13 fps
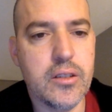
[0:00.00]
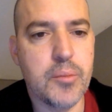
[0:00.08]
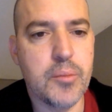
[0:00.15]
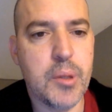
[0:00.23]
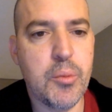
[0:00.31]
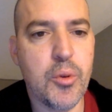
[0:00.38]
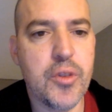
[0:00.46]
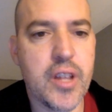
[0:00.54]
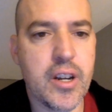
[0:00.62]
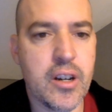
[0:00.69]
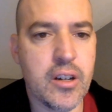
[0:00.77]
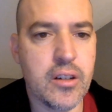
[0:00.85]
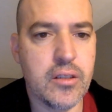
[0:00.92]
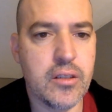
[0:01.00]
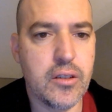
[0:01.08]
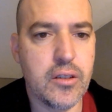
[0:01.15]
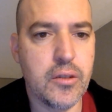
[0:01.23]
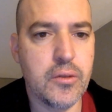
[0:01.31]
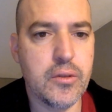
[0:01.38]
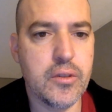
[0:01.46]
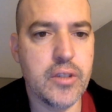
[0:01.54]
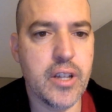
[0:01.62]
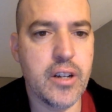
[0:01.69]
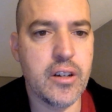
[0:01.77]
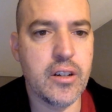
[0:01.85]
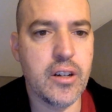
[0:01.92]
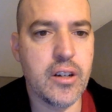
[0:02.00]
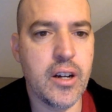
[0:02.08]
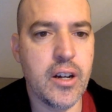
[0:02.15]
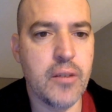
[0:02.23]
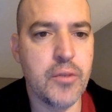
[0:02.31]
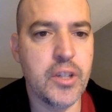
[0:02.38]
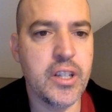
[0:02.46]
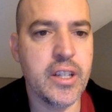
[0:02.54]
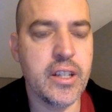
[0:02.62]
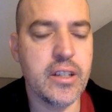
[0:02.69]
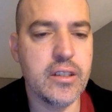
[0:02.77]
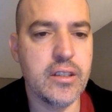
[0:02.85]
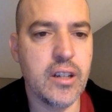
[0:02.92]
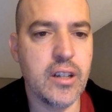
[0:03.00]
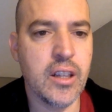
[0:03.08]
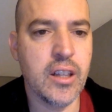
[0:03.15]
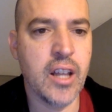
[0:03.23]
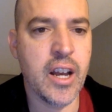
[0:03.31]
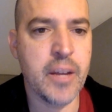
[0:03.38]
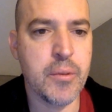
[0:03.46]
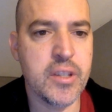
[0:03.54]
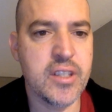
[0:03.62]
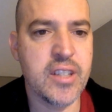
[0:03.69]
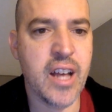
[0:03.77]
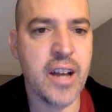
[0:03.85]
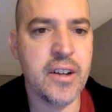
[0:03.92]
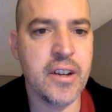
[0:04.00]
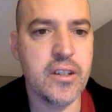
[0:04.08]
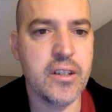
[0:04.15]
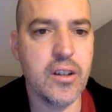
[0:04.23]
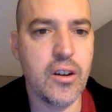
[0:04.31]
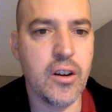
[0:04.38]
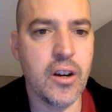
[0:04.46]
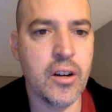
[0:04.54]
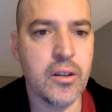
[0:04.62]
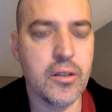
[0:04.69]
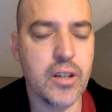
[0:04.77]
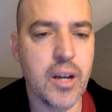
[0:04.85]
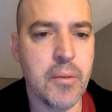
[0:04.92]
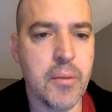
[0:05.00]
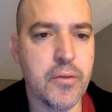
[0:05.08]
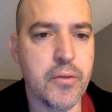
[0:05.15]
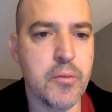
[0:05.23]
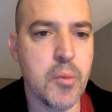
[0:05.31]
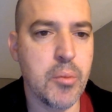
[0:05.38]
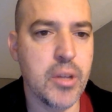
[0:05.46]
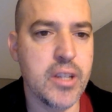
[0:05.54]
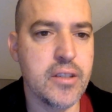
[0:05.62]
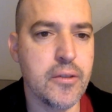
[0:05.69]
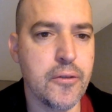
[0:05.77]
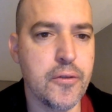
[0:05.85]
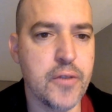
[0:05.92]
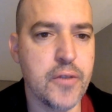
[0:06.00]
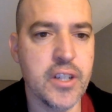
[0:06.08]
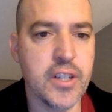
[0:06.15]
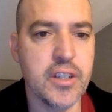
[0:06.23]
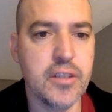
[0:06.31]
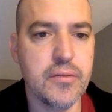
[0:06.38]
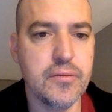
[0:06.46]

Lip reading: People that are really aligned with Saturn are coming from a place of fear.